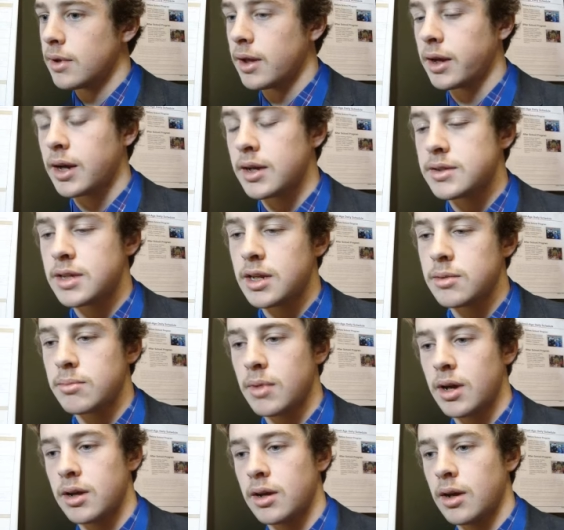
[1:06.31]
like I said
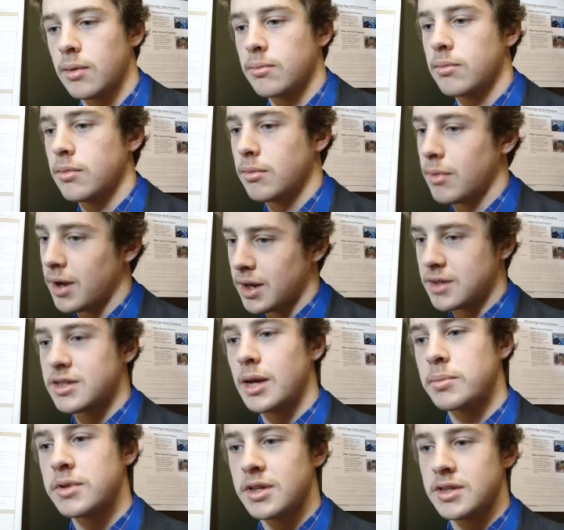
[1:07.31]
in my uh,
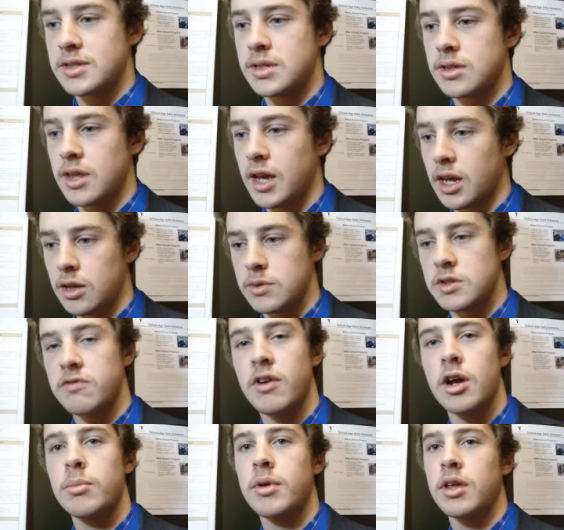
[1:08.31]
acceptance, thank you is a
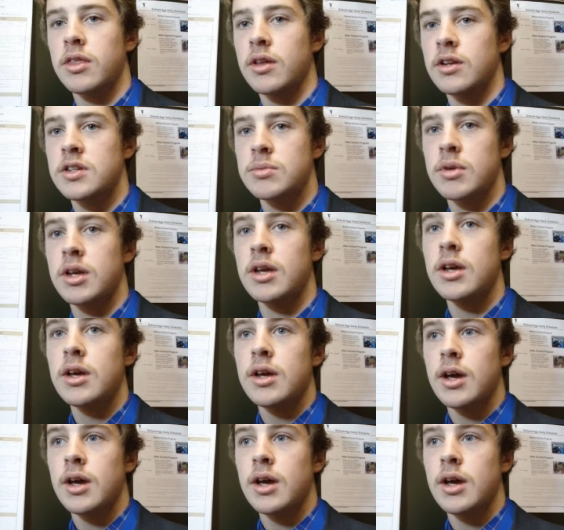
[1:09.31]
very big thing to me.